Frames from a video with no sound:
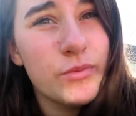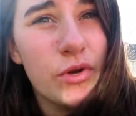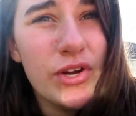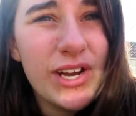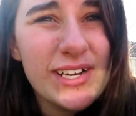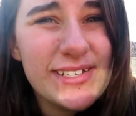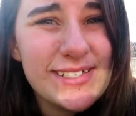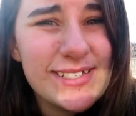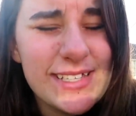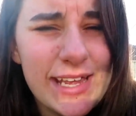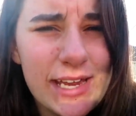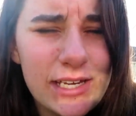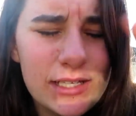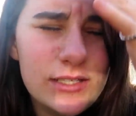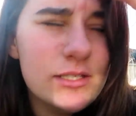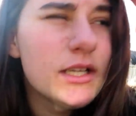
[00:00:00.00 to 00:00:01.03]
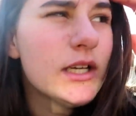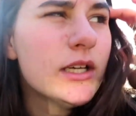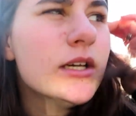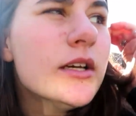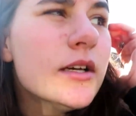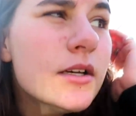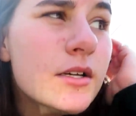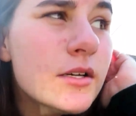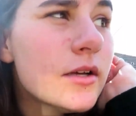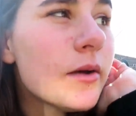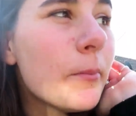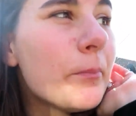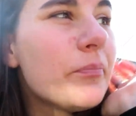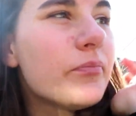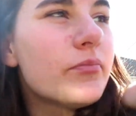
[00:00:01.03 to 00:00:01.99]
won't understand it,
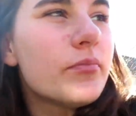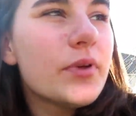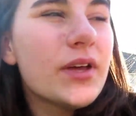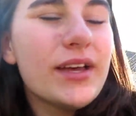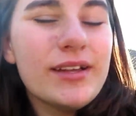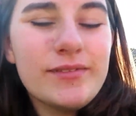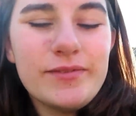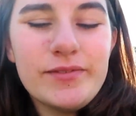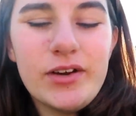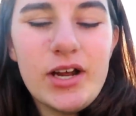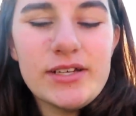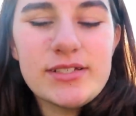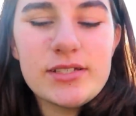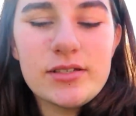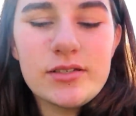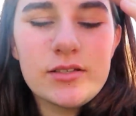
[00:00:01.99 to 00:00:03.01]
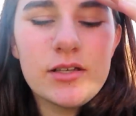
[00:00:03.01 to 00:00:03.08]
but for us